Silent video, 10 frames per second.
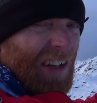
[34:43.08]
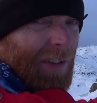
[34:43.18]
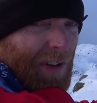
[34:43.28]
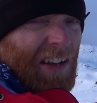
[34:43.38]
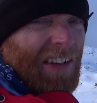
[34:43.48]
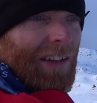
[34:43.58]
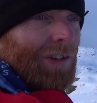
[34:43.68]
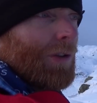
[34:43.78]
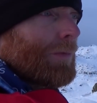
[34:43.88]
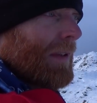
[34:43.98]
enough here now to
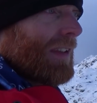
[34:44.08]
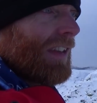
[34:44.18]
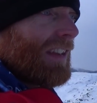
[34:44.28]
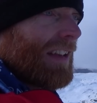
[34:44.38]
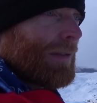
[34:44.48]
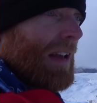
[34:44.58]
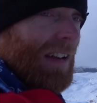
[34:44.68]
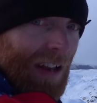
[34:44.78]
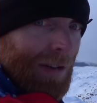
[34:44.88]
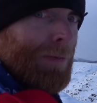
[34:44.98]
sort of make you think that
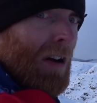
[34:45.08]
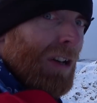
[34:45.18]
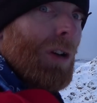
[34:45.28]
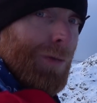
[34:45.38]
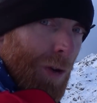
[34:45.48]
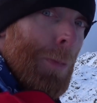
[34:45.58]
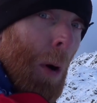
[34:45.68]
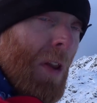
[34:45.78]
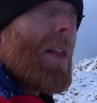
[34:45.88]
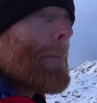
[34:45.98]
it's a pretty good
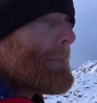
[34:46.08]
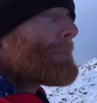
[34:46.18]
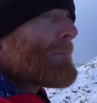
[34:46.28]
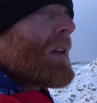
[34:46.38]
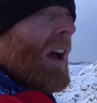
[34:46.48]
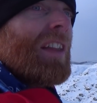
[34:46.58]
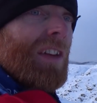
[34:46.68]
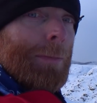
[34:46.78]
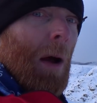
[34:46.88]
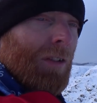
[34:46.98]
viewpoint in
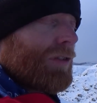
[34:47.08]
this part of